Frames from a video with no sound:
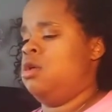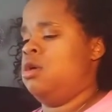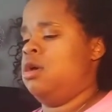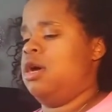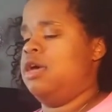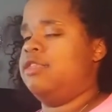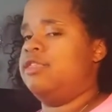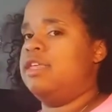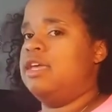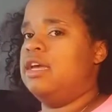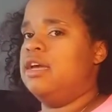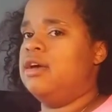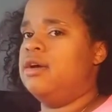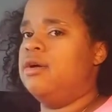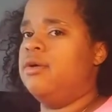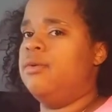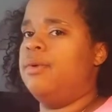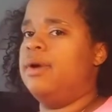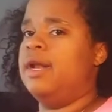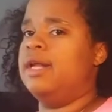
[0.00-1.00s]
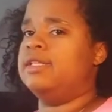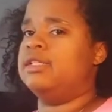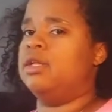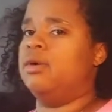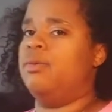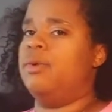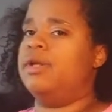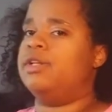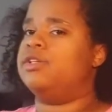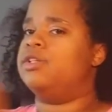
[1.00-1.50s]
I think when it's the
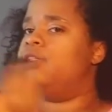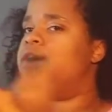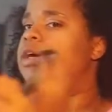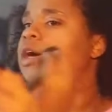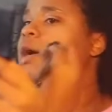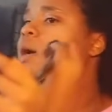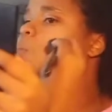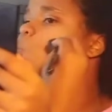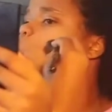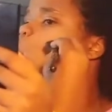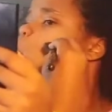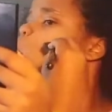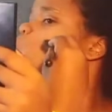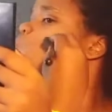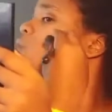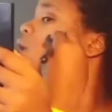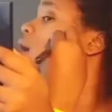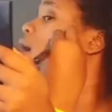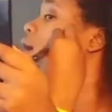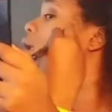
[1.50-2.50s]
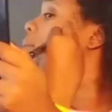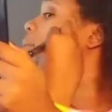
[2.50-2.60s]
winter time and